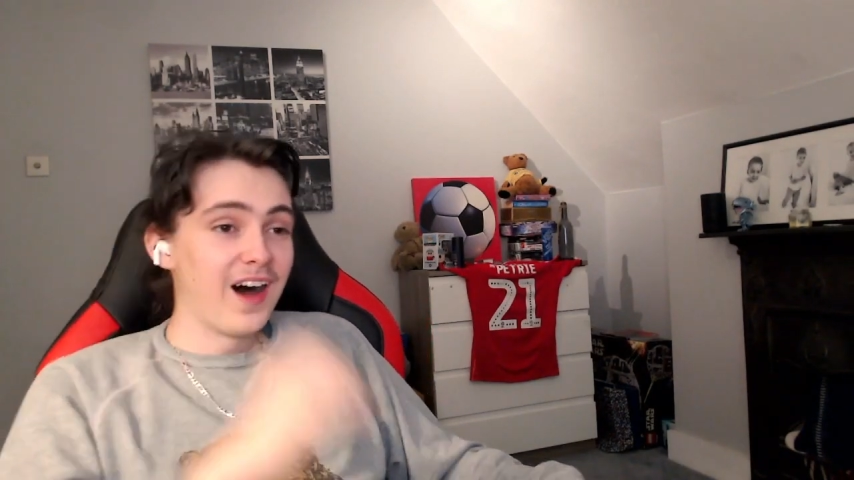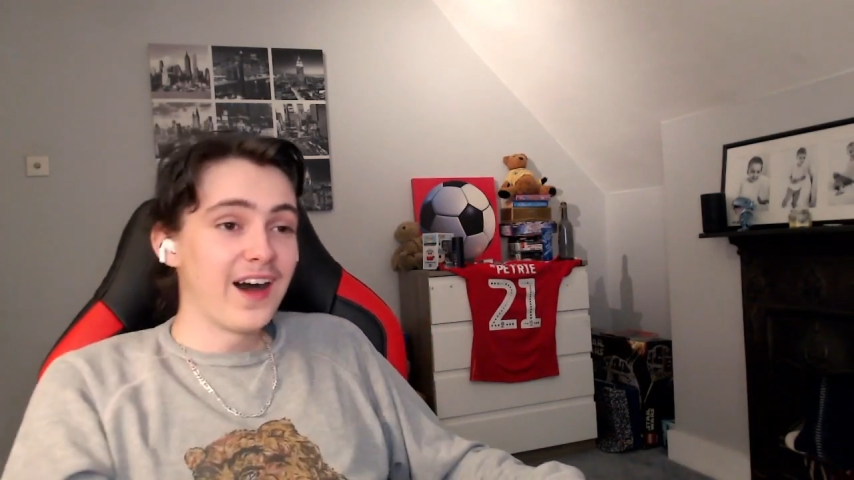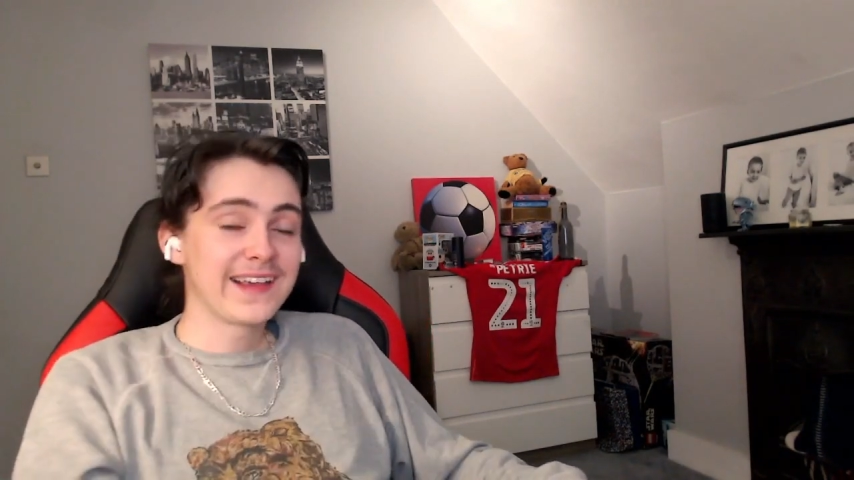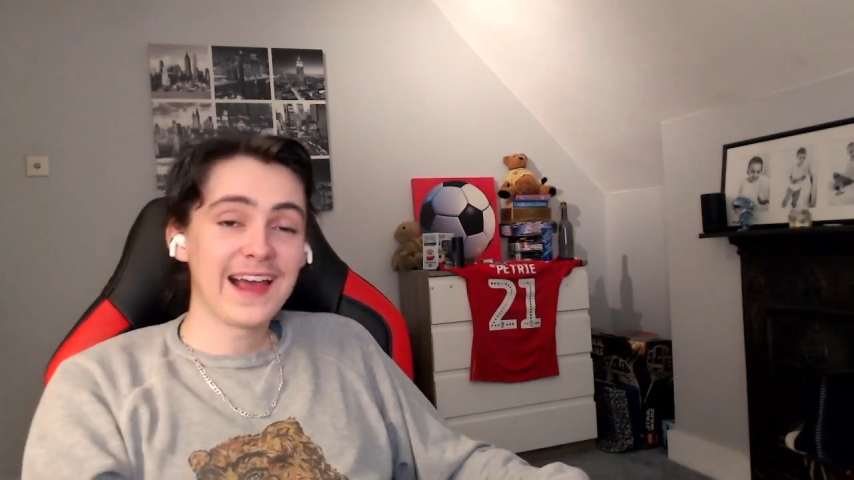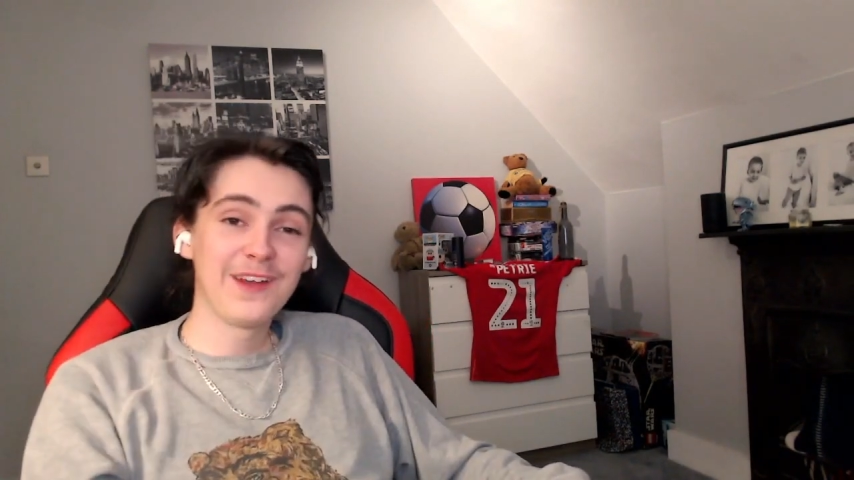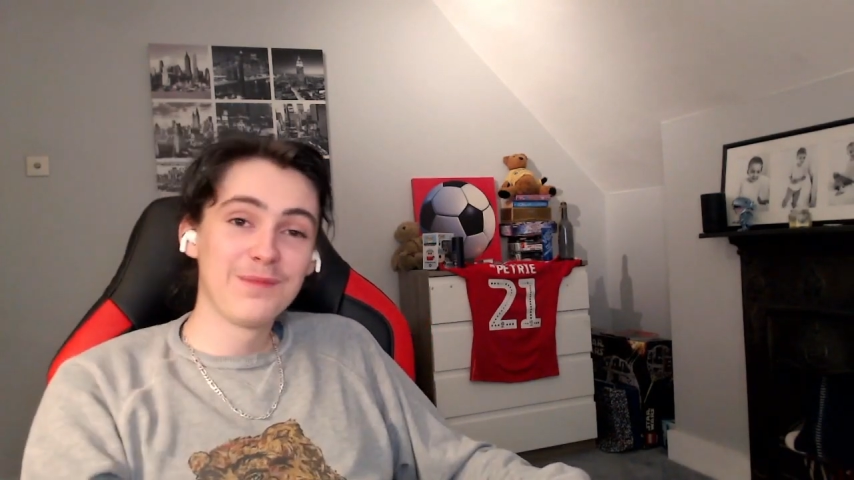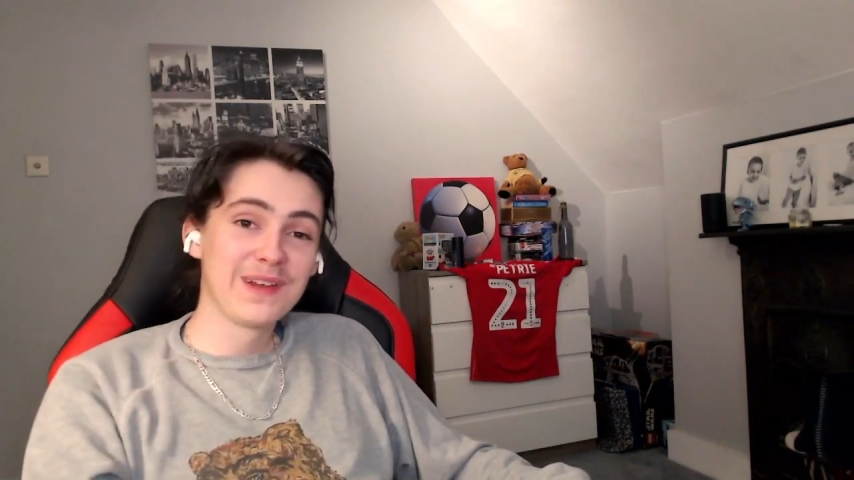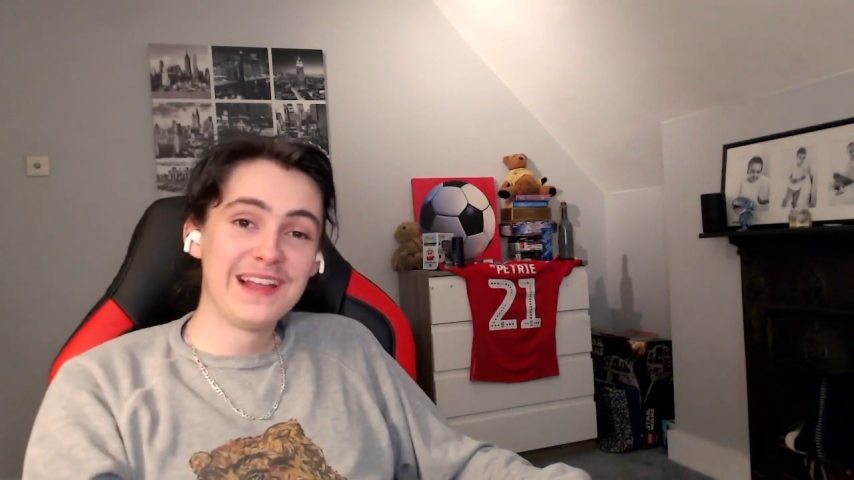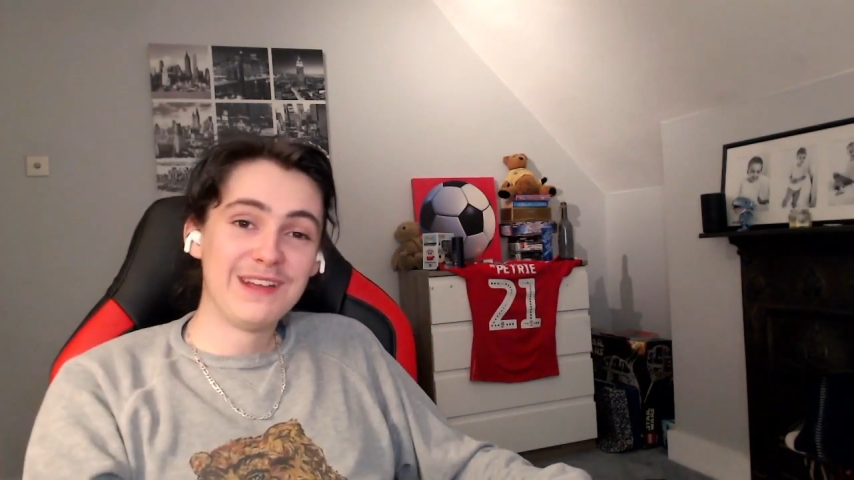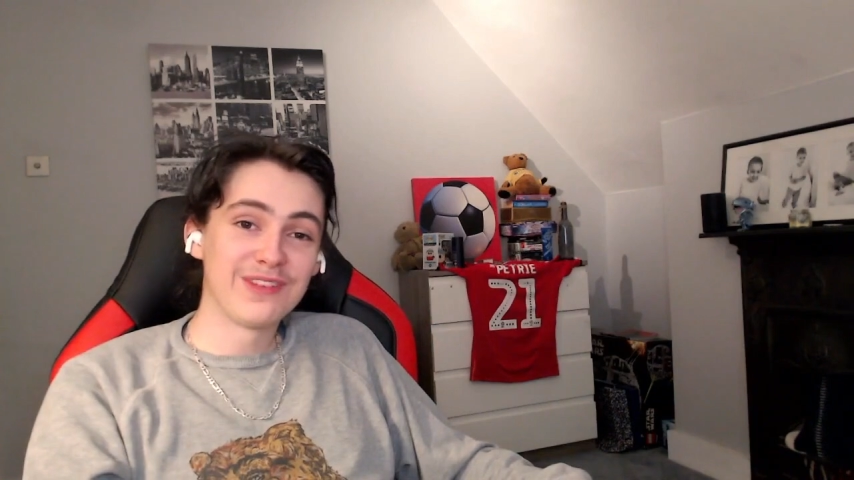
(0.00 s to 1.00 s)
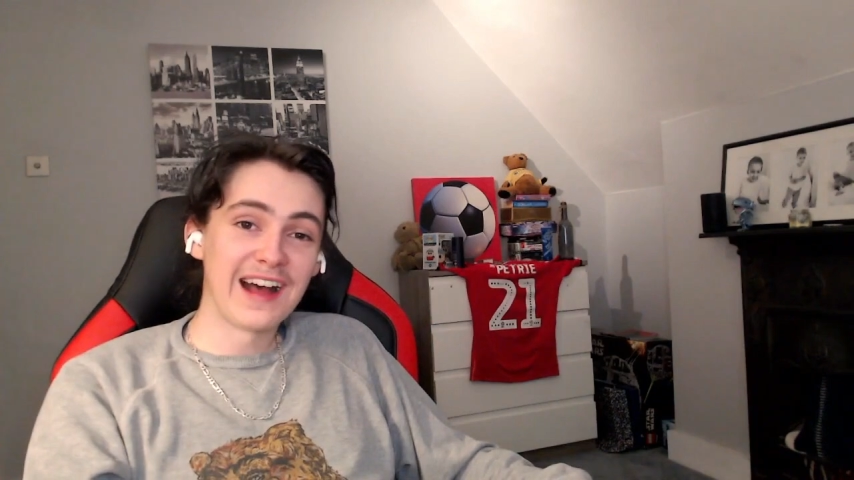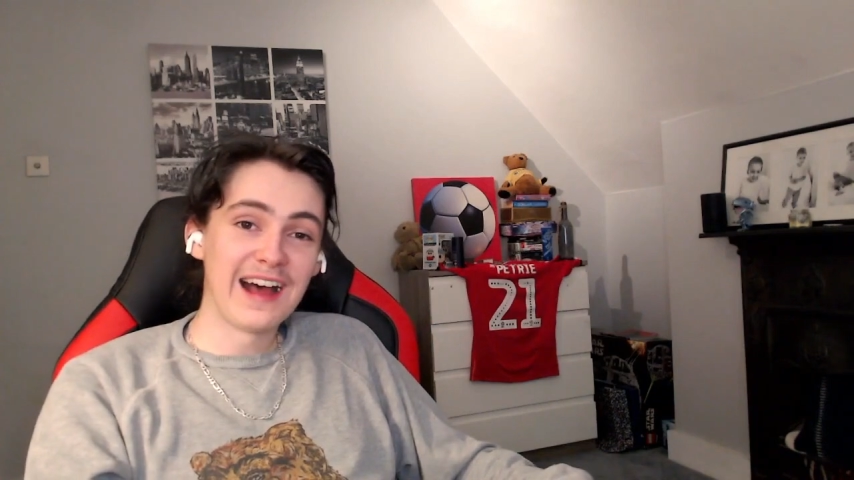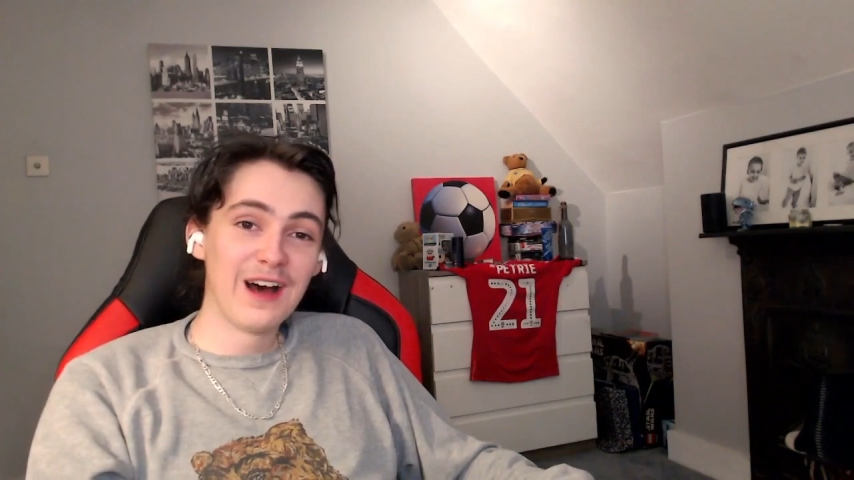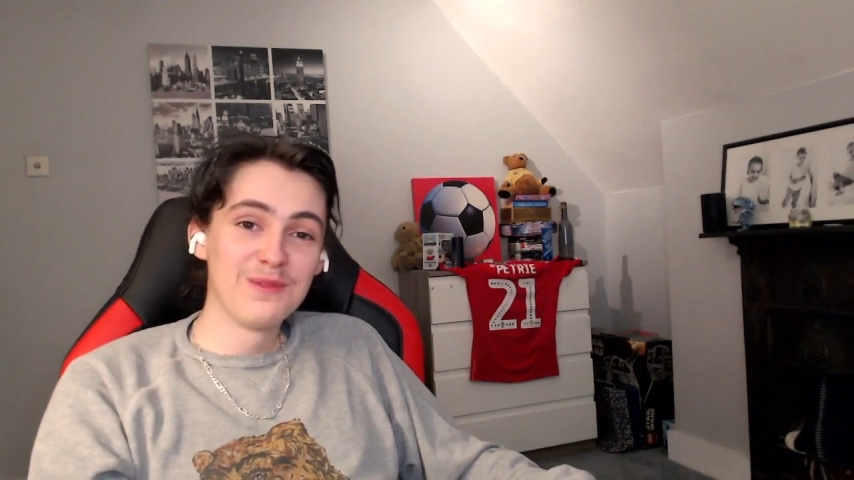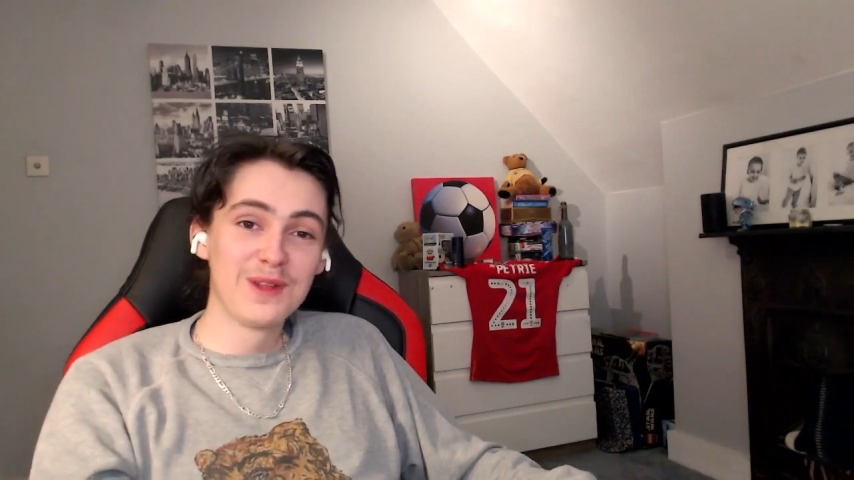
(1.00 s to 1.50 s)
I cannot believe that.